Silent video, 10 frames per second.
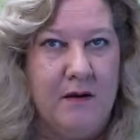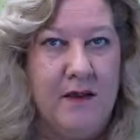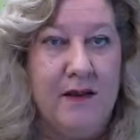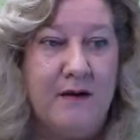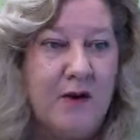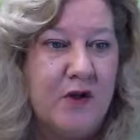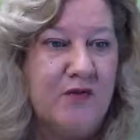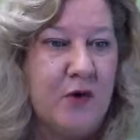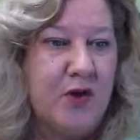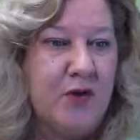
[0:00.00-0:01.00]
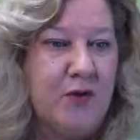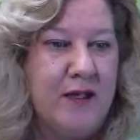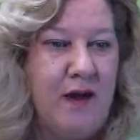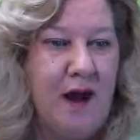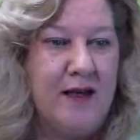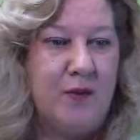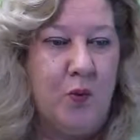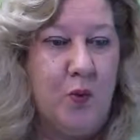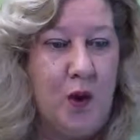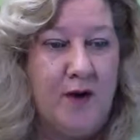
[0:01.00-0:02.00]
in those first 3 lines
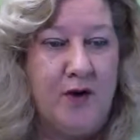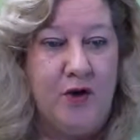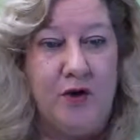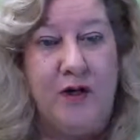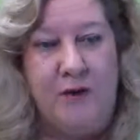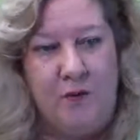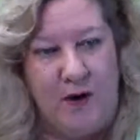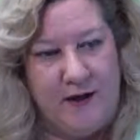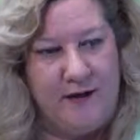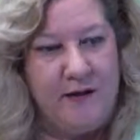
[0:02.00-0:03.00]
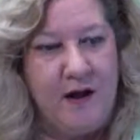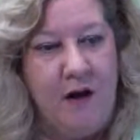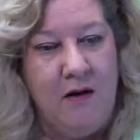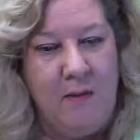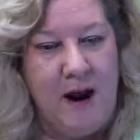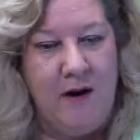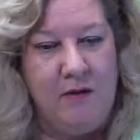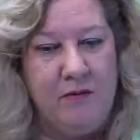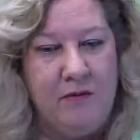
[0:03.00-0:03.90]
what you're getting ready to talk about.